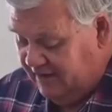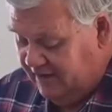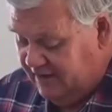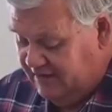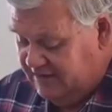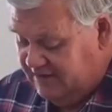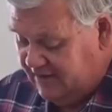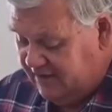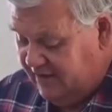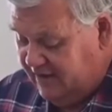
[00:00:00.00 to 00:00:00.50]

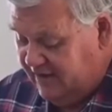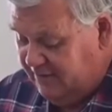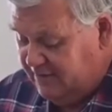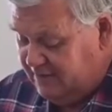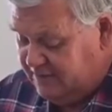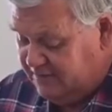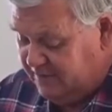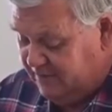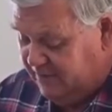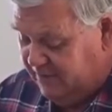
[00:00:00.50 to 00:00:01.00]
So he
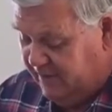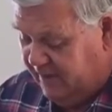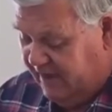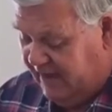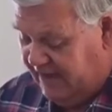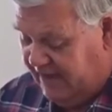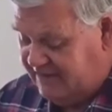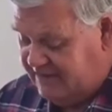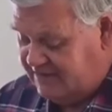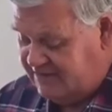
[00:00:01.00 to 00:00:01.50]
was
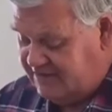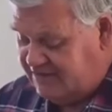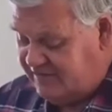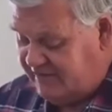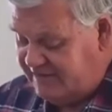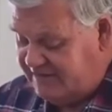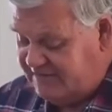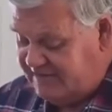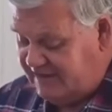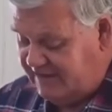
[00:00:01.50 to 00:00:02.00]
prepared to
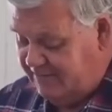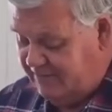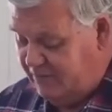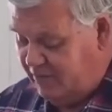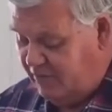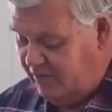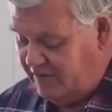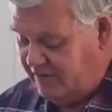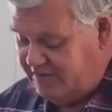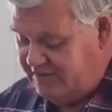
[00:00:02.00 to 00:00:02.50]
stress the
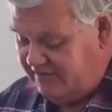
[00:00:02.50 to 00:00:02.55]
importance